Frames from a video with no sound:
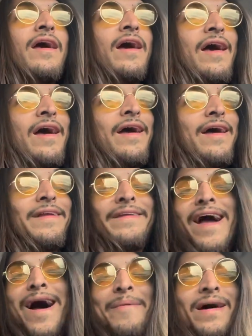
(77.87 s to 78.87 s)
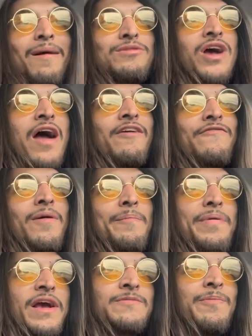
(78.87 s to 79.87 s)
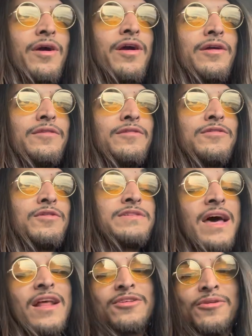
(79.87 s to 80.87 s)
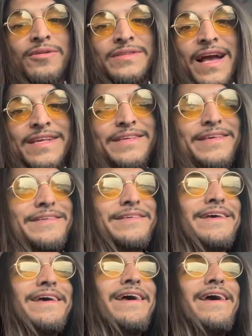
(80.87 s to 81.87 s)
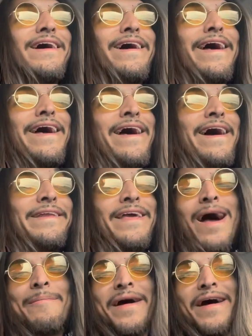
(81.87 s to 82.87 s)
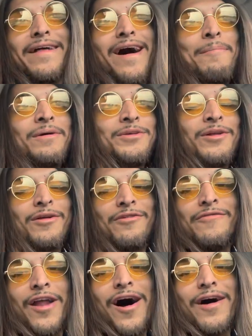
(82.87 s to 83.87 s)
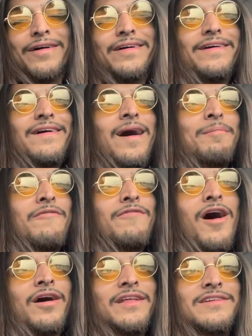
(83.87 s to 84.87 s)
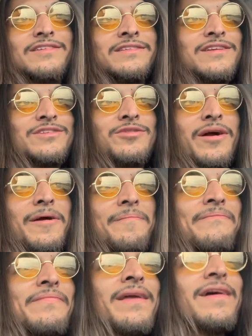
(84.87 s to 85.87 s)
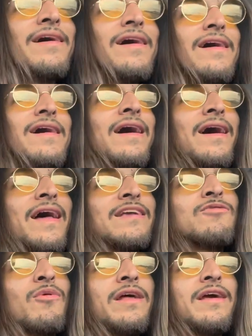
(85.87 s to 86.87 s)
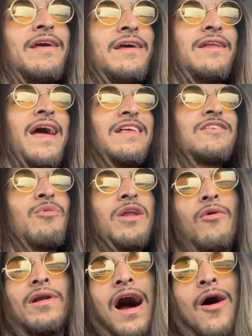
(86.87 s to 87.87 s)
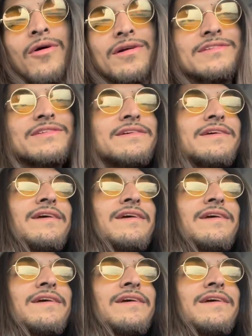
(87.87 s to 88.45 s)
And yeah, man, I'm driving from Pittsburgh to San Antonio, Texas. And yeah, man, I'm gonna do a little vlog. I'm gonna vlog this, this trip. I got like 20, like 21 hours.